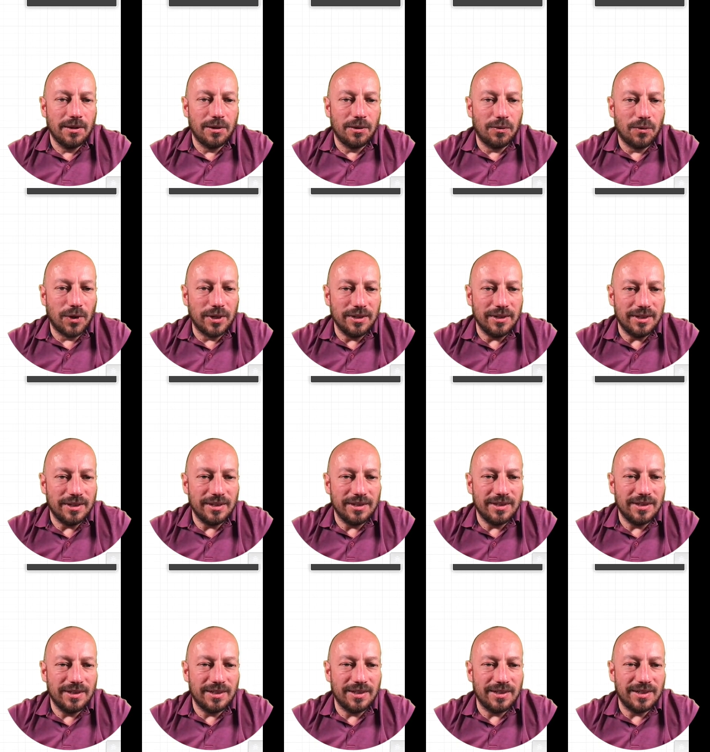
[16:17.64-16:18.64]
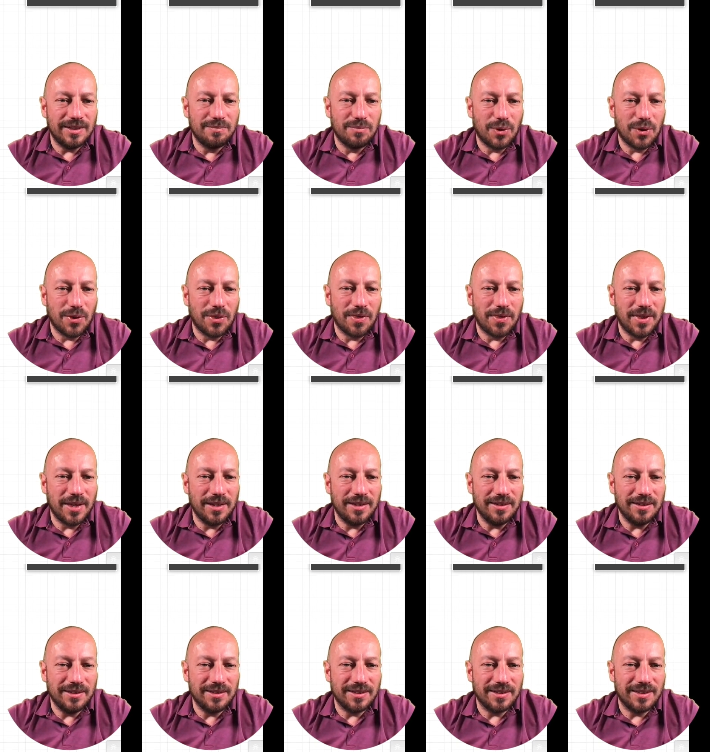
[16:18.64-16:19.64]
One important thing
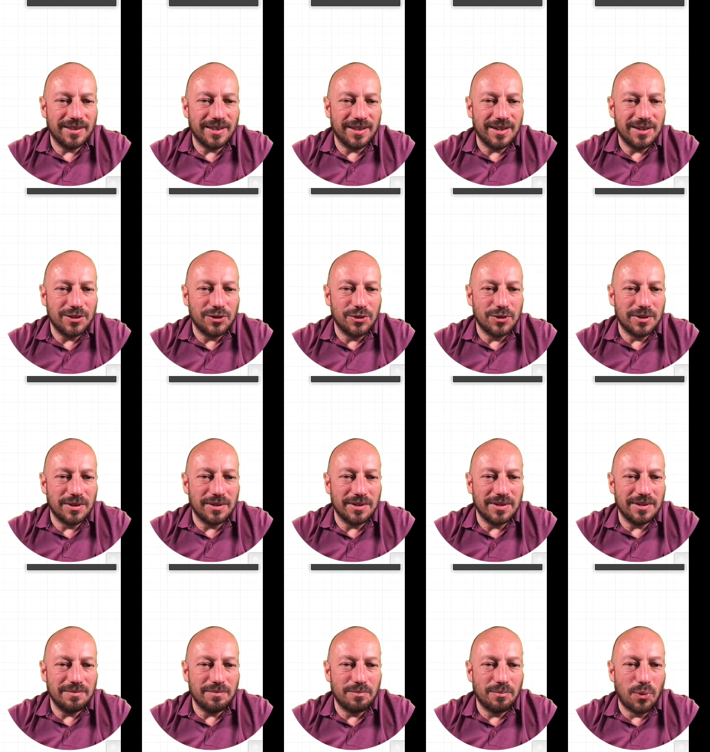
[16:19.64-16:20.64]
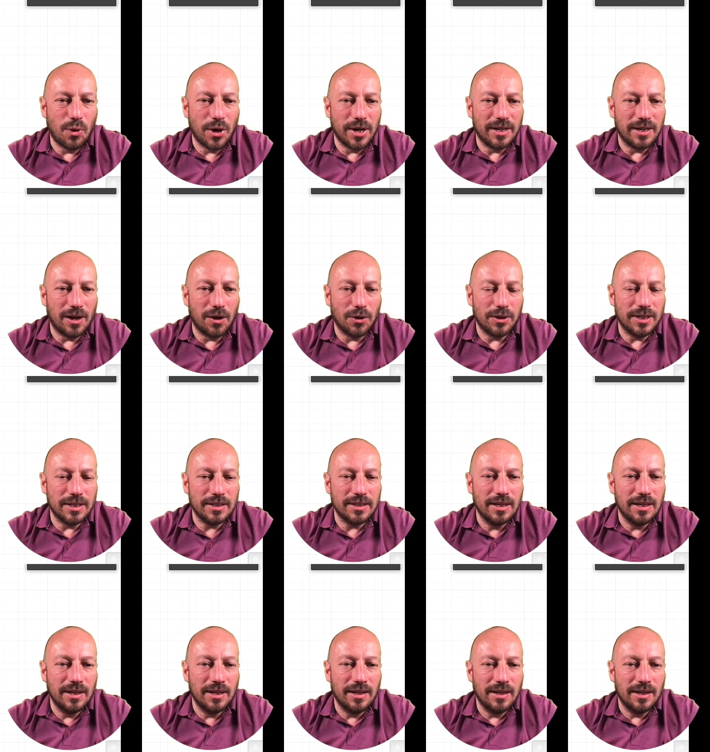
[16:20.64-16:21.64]
that I should point out is
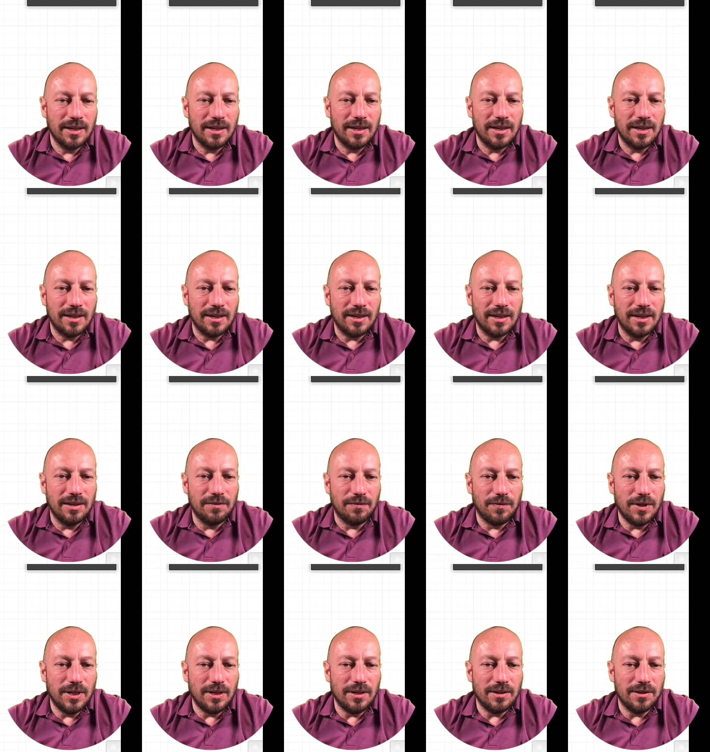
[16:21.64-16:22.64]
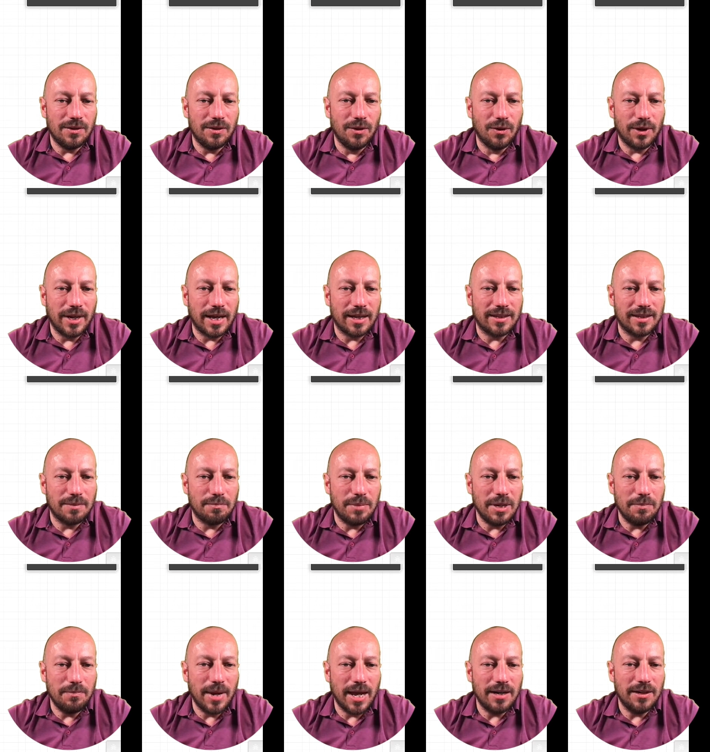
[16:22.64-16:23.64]
if we look at the
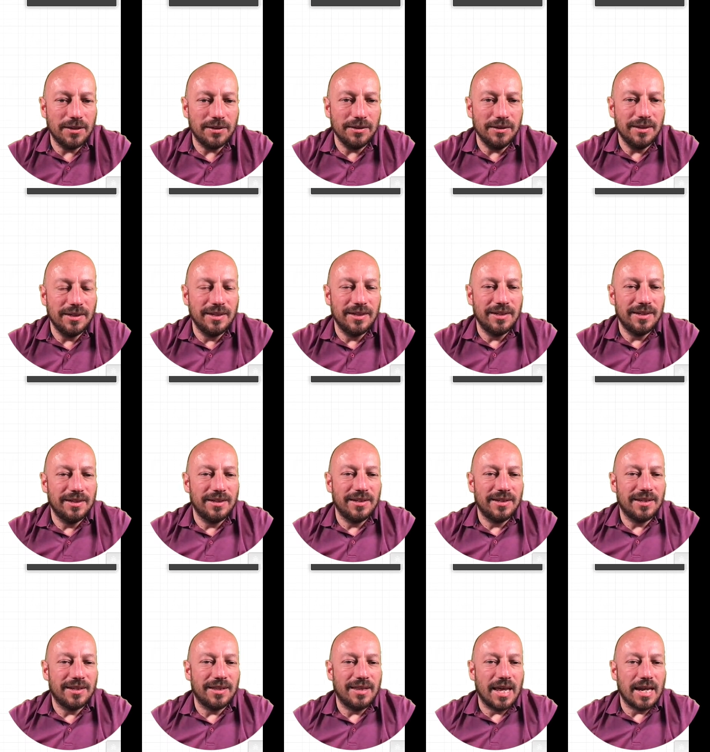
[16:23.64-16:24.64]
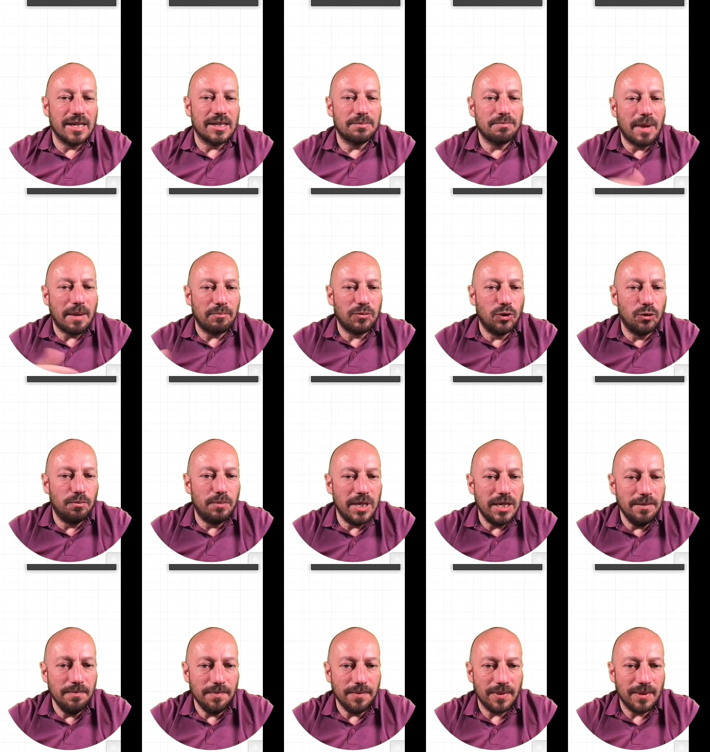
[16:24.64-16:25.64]
bit pattern that is mapped to
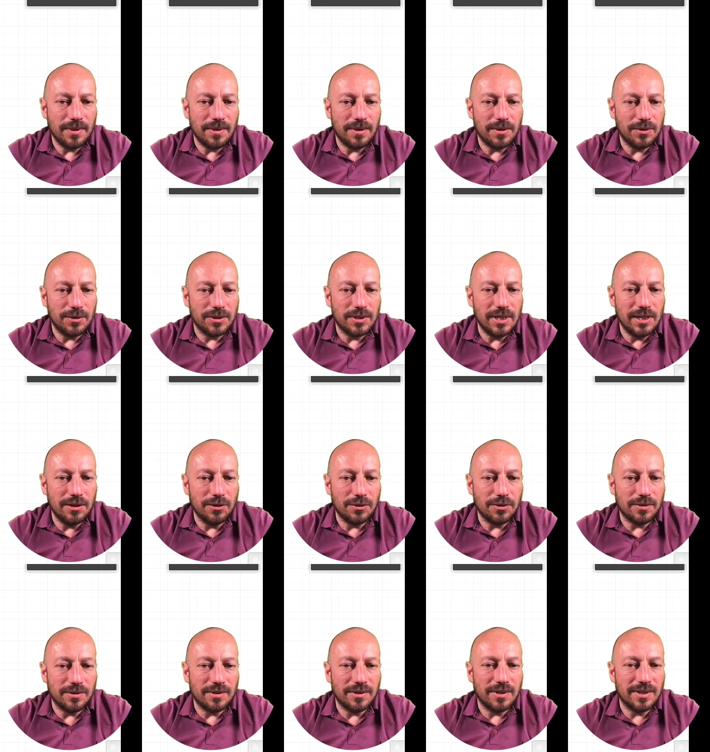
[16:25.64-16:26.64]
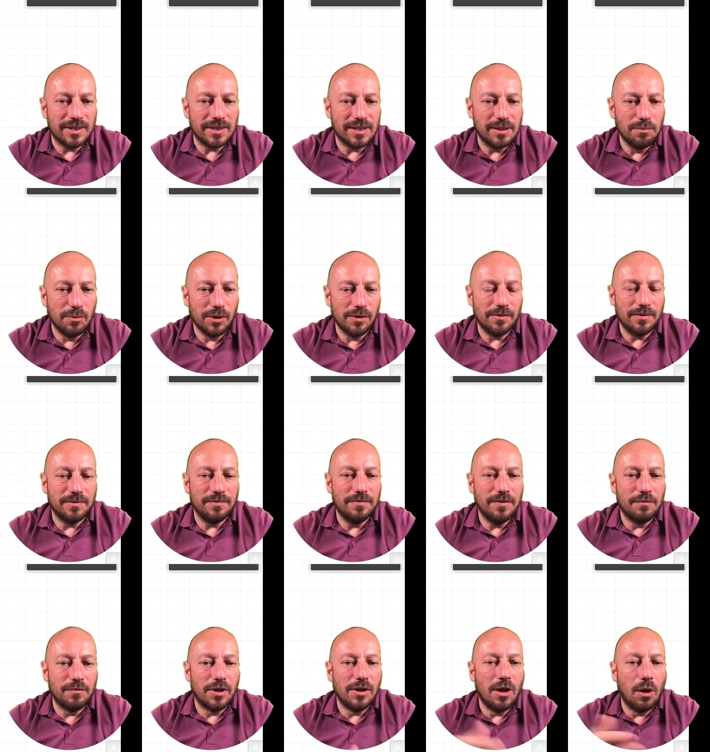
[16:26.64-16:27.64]
B, you see here a symbol
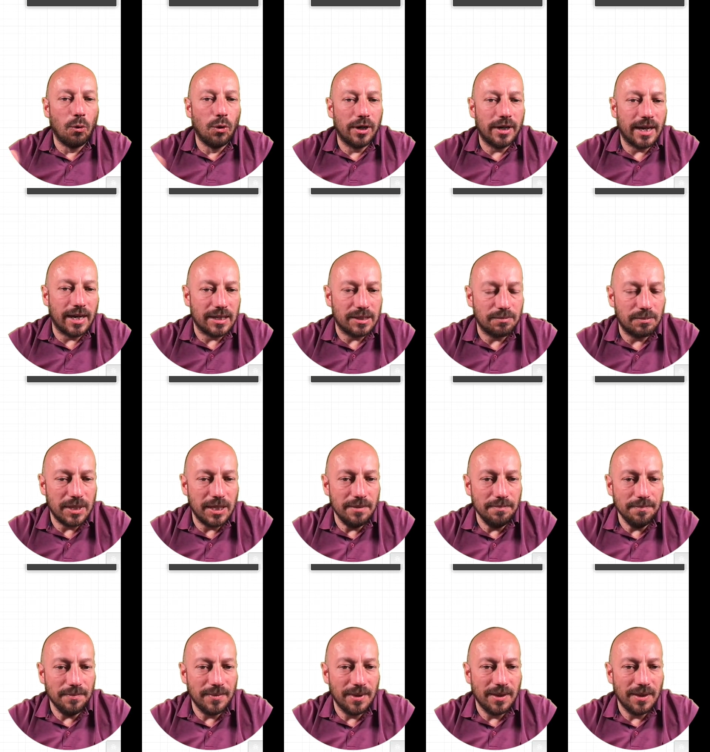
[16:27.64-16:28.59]
with a lowercase b.